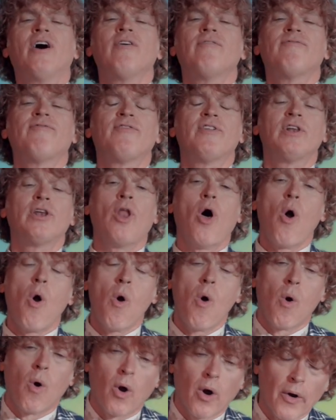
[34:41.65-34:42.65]
of the
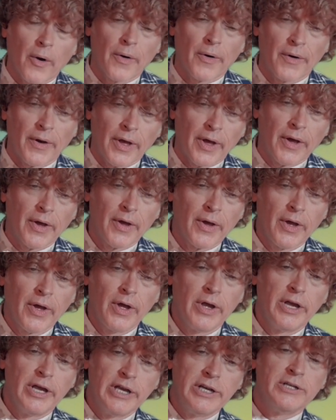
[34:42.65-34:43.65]
Lord
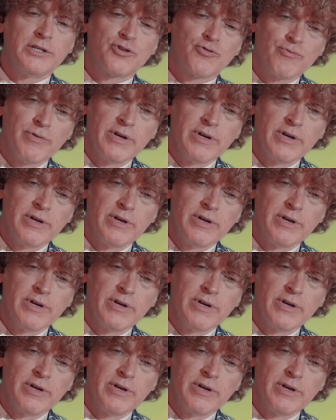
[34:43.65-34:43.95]
is